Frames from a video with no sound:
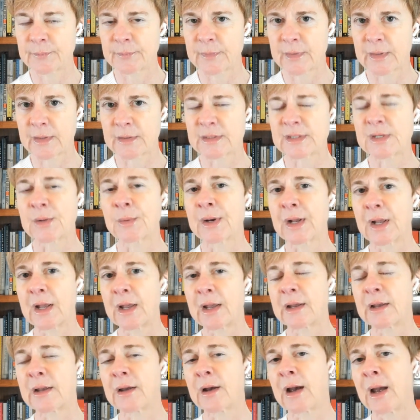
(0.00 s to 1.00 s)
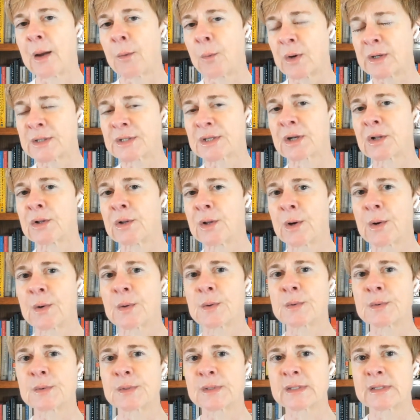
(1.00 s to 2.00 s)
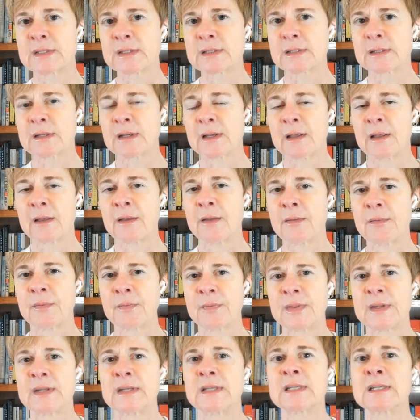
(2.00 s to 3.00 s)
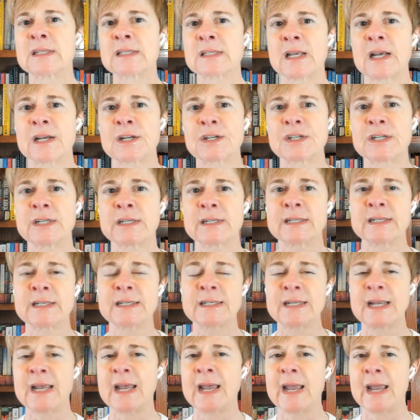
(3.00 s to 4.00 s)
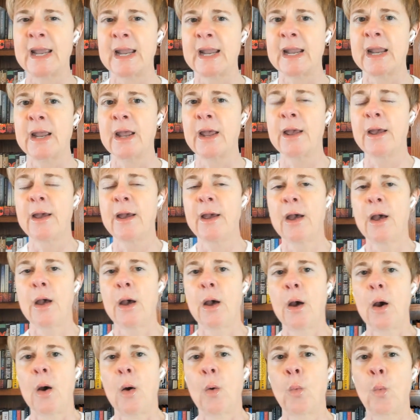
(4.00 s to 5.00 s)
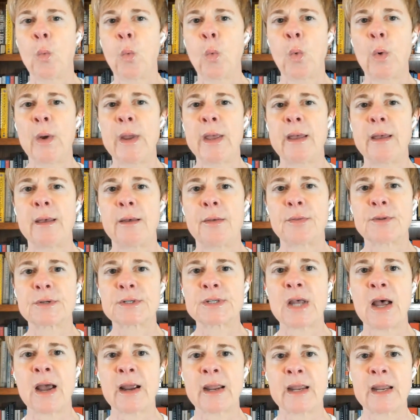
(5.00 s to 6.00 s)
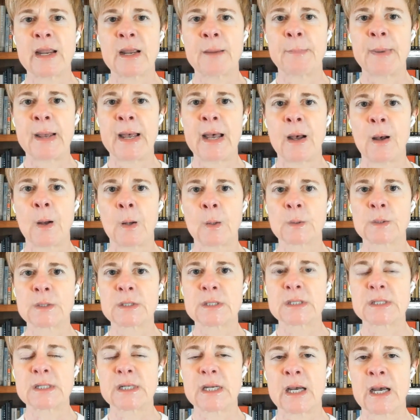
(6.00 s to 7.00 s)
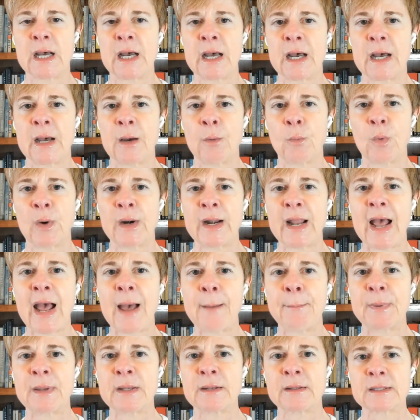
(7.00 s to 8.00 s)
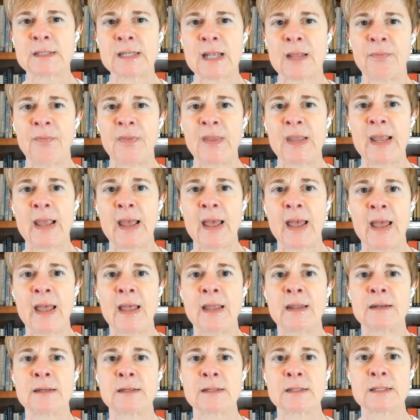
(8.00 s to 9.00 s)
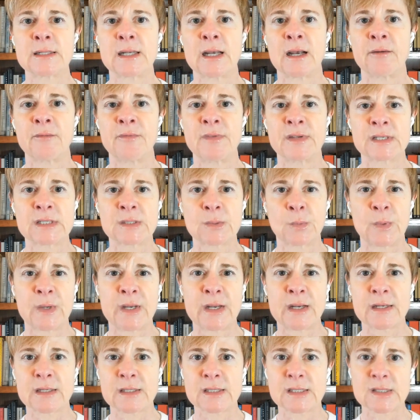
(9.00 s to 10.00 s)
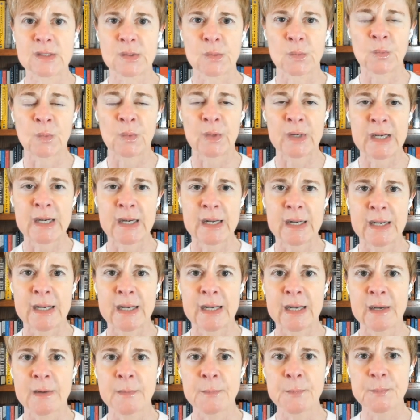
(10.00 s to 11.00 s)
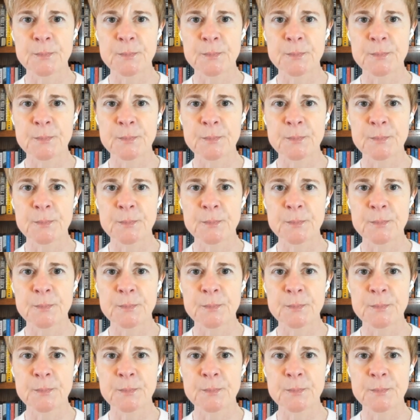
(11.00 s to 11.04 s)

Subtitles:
so I want to close the discussion today with talking about what happens at the end of this week's reading.